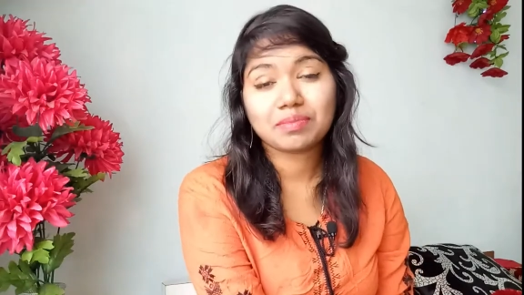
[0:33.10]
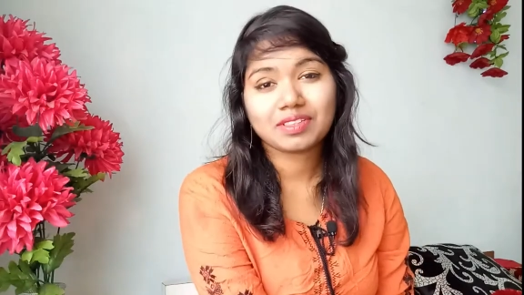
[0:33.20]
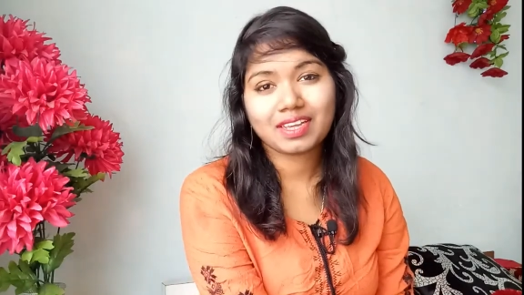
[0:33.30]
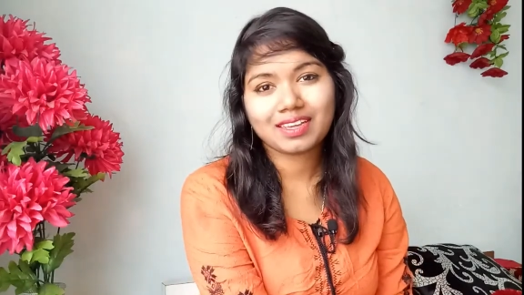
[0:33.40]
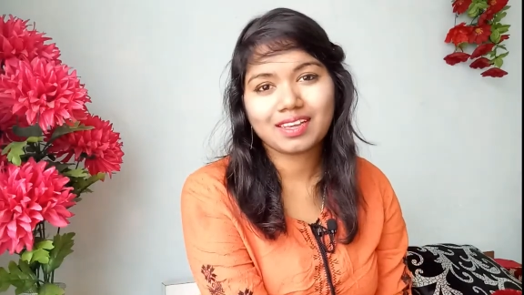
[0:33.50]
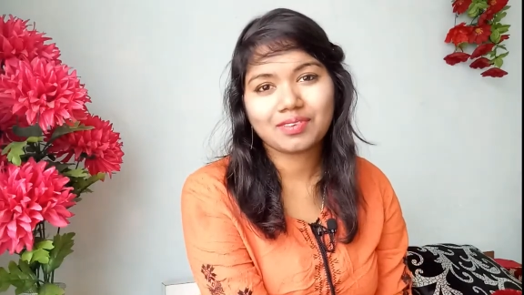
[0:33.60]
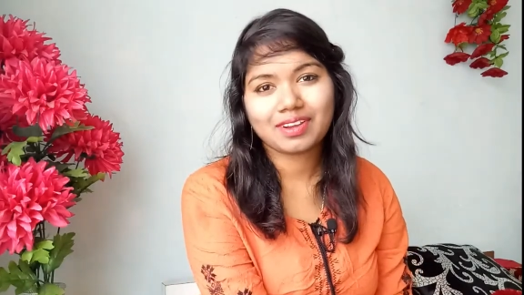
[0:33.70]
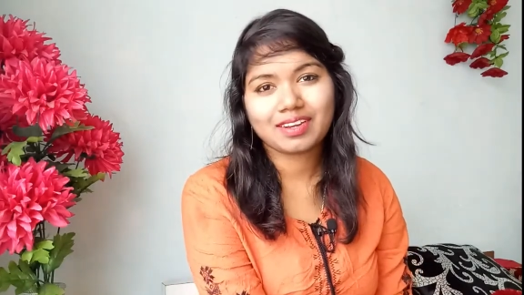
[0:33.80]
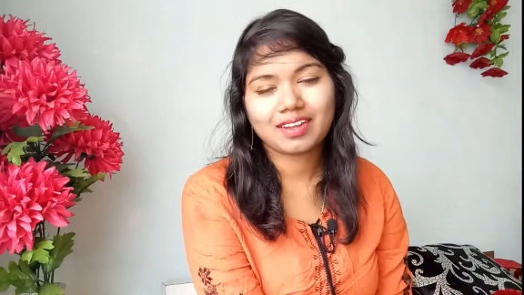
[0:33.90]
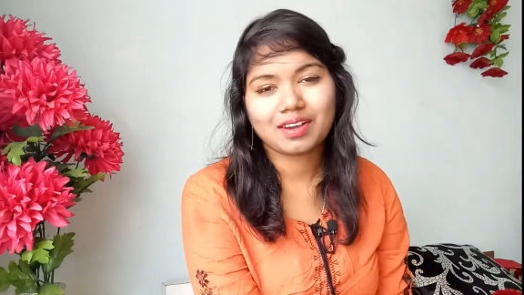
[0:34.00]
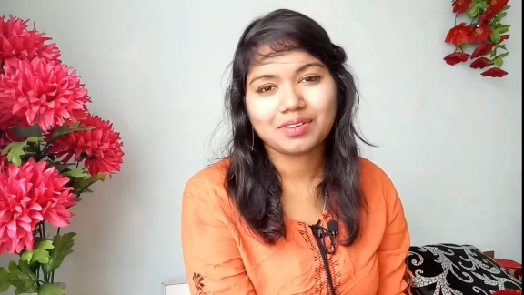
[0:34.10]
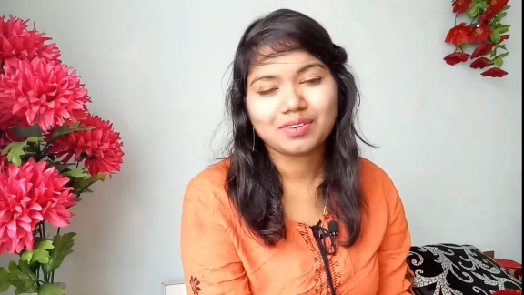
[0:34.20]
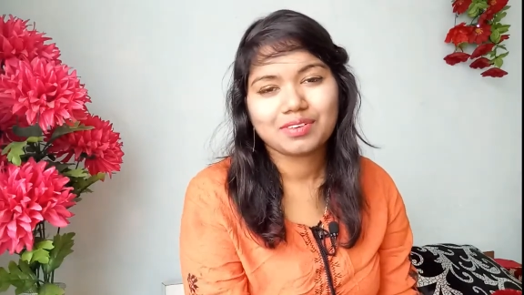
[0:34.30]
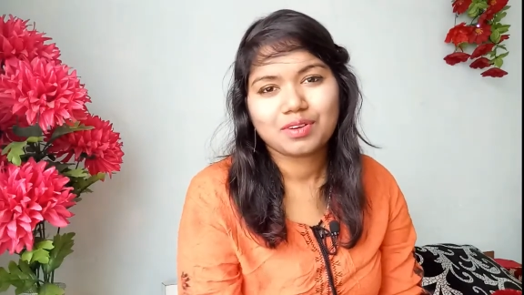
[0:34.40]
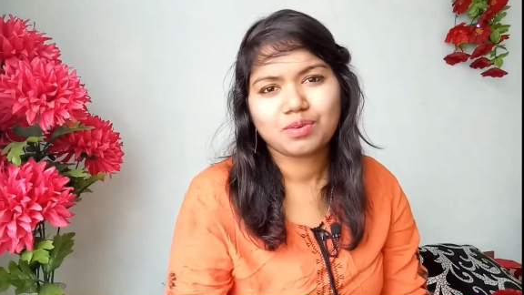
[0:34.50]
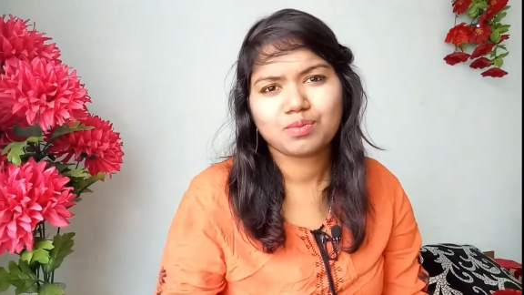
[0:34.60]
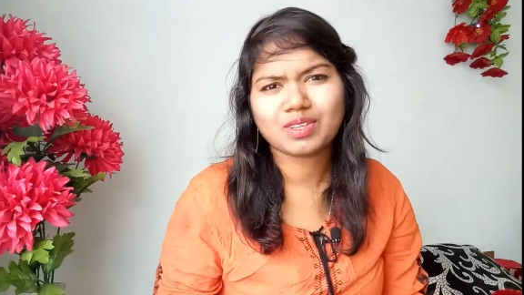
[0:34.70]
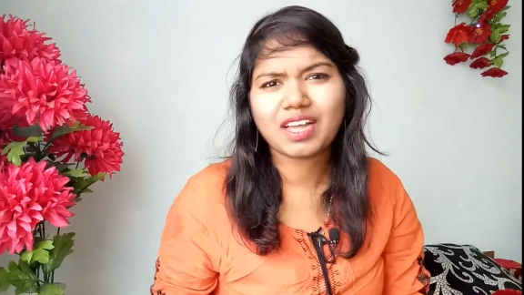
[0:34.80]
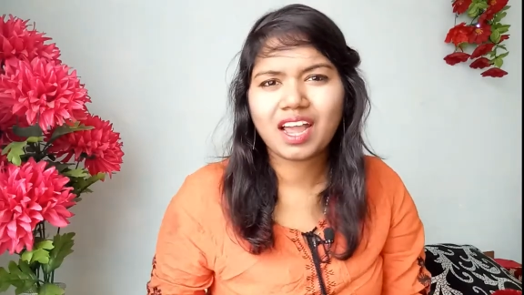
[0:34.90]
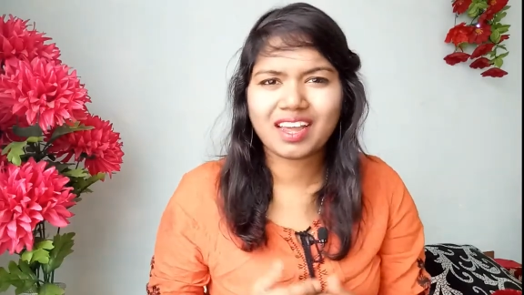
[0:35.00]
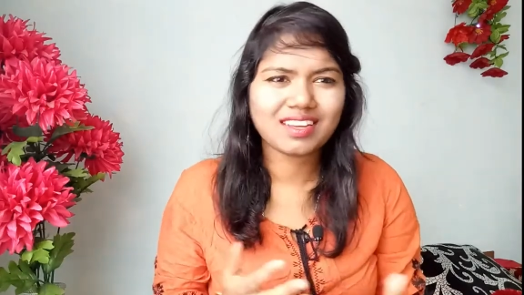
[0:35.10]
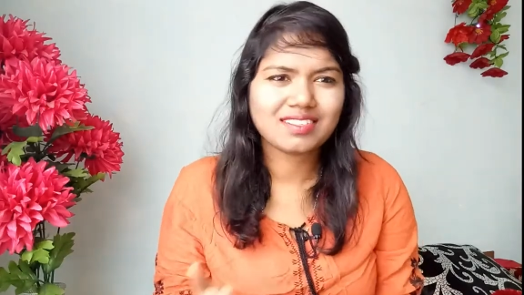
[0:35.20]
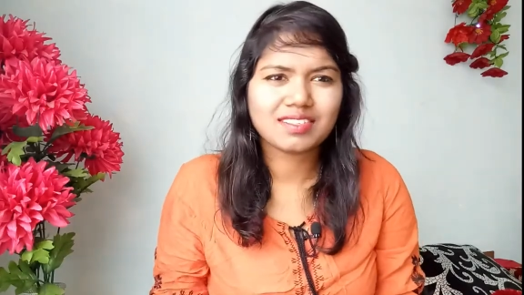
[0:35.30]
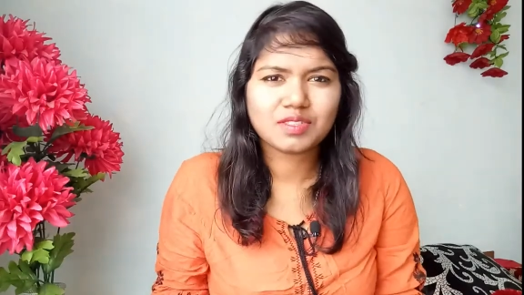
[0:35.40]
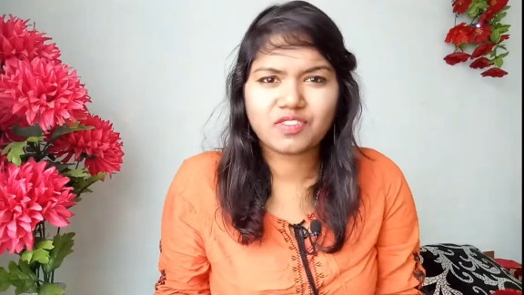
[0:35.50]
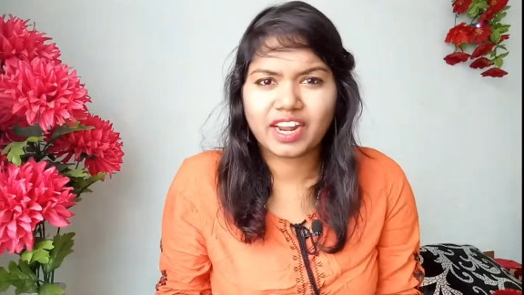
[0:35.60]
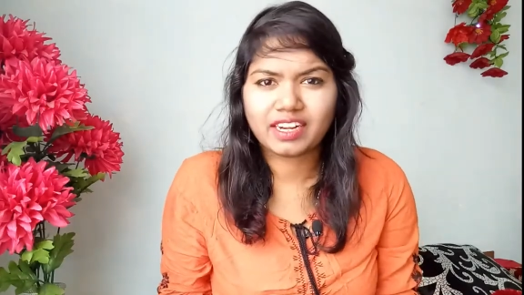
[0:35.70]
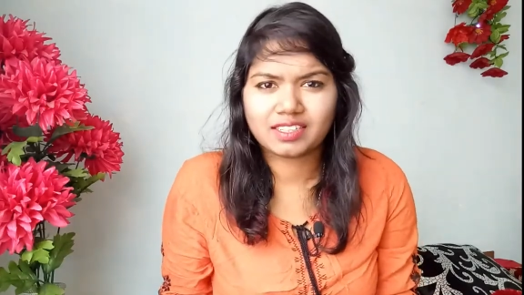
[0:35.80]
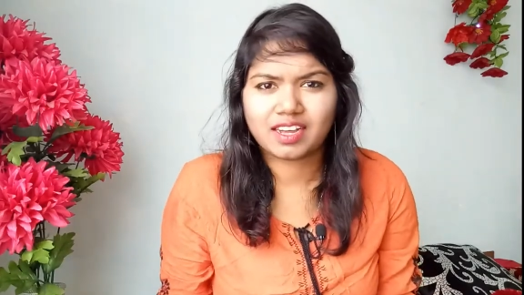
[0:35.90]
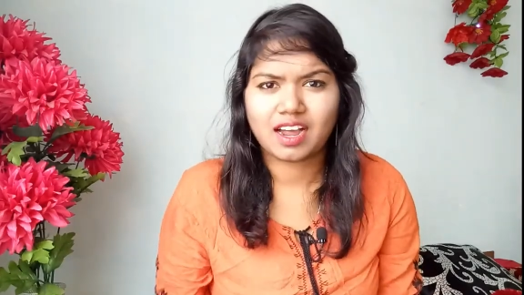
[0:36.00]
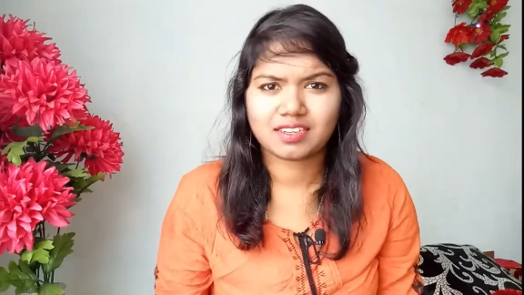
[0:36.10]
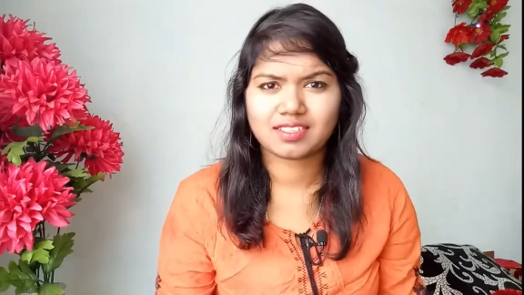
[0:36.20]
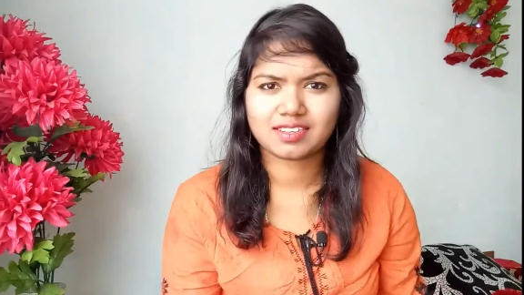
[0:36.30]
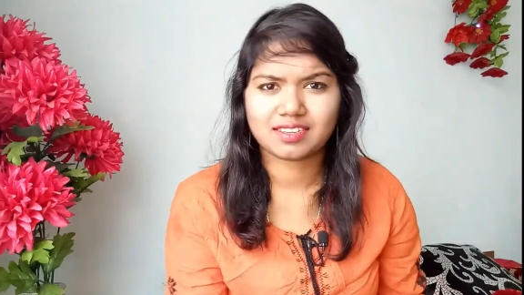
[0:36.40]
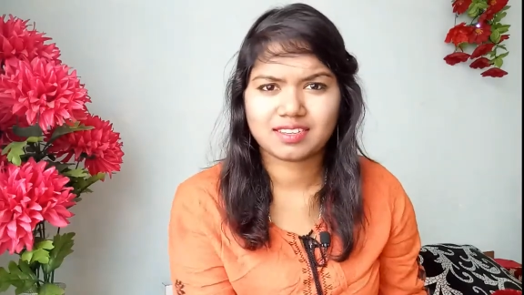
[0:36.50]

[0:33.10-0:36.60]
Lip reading: might be thinking right now, what the heck is this VanityCask?